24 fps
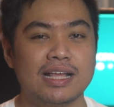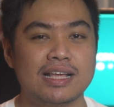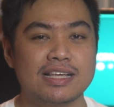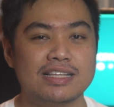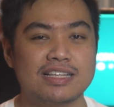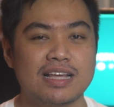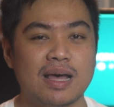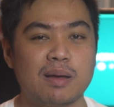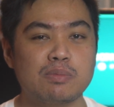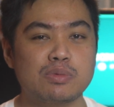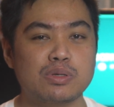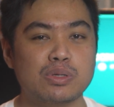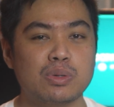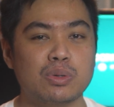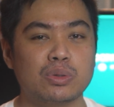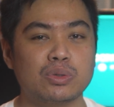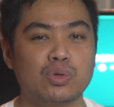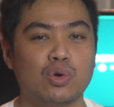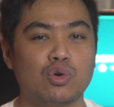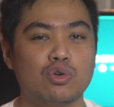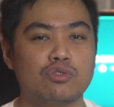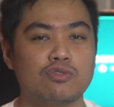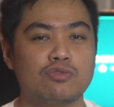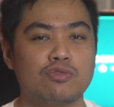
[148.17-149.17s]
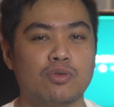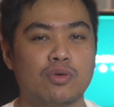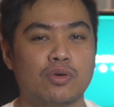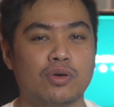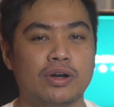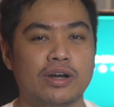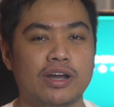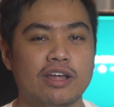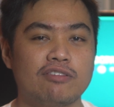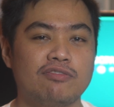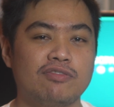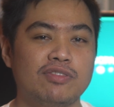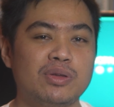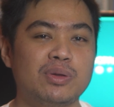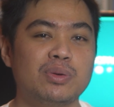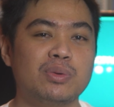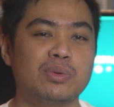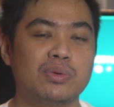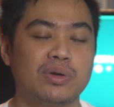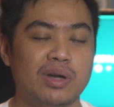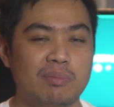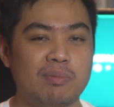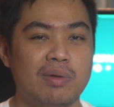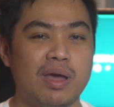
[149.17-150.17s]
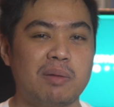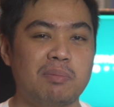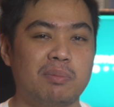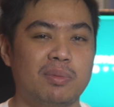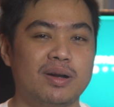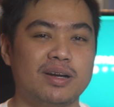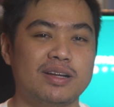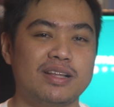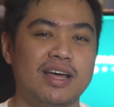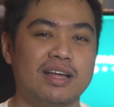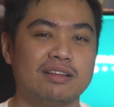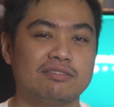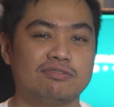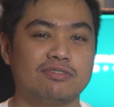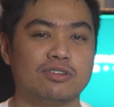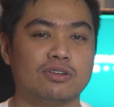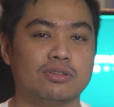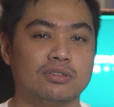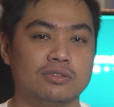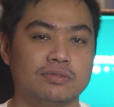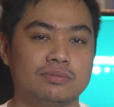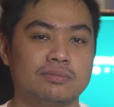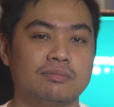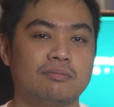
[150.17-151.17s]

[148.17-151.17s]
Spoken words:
Samsung Note 4 if you remember that phone.